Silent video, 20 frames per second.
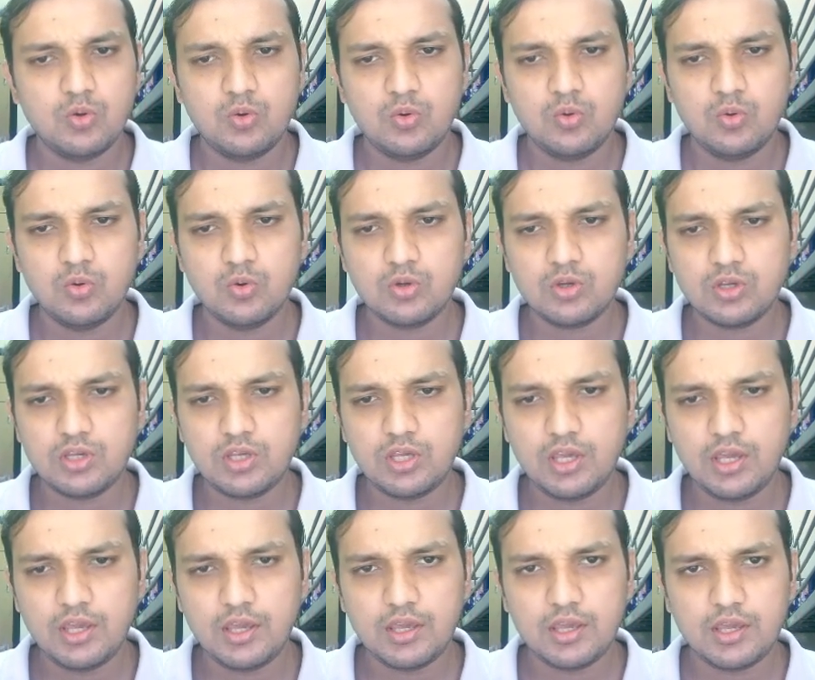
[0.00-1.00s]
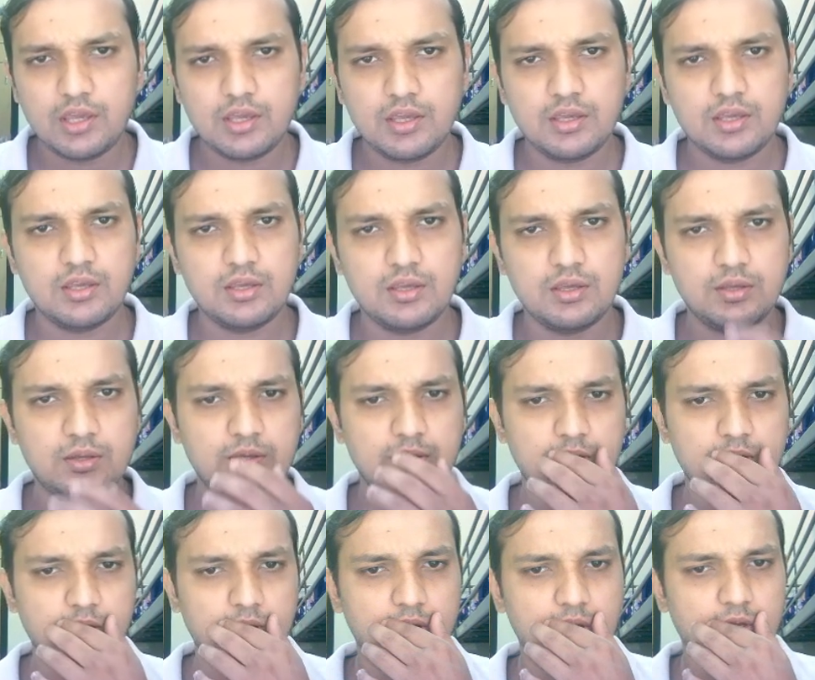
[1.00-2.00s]
Okay,
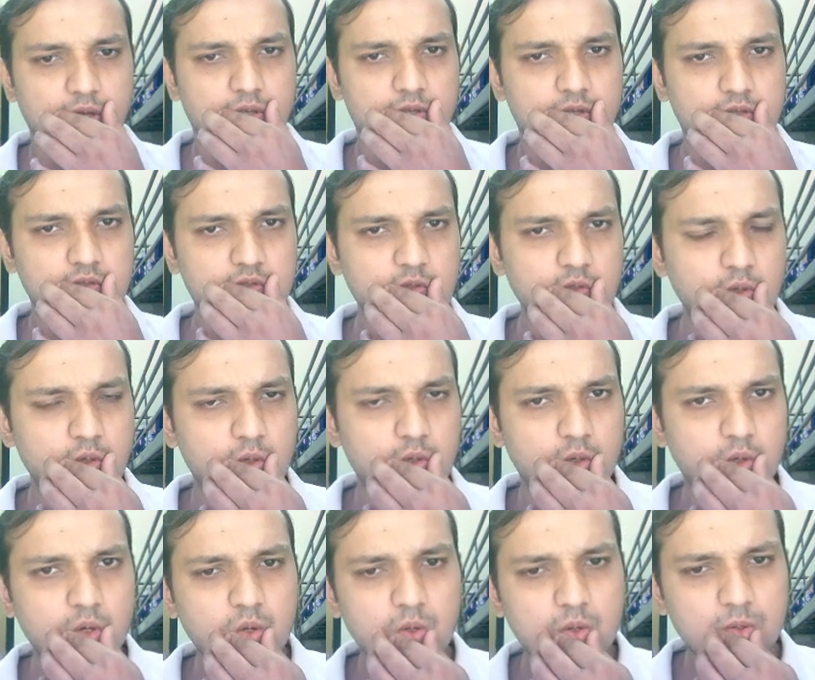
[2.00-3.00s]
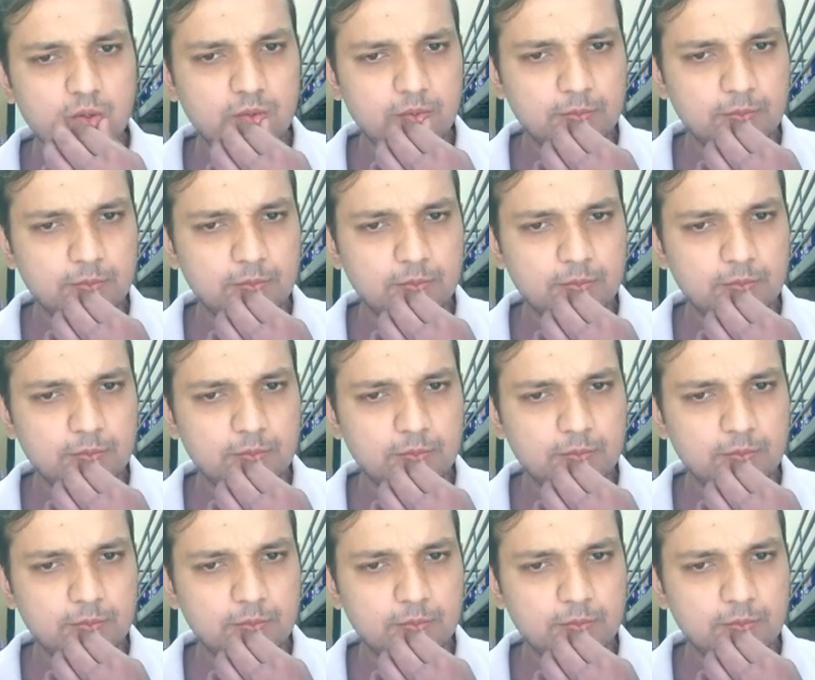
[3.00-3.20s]
so